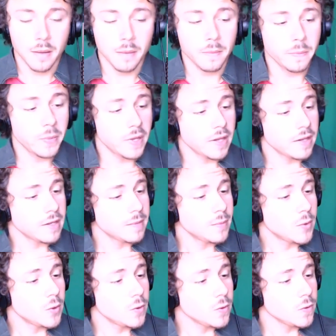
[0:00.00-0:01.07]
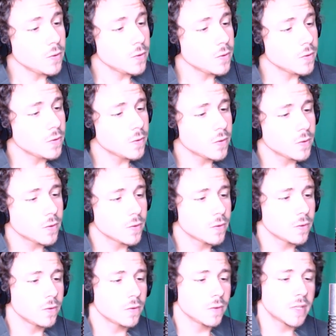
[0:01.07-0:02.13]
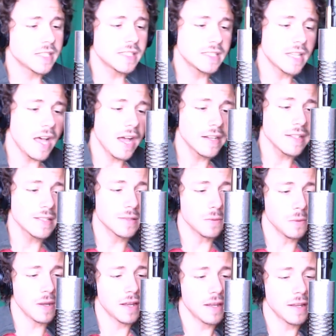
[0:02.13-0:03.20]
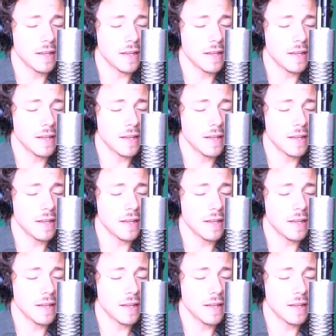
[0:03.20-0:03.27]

pink moon, it's on its way.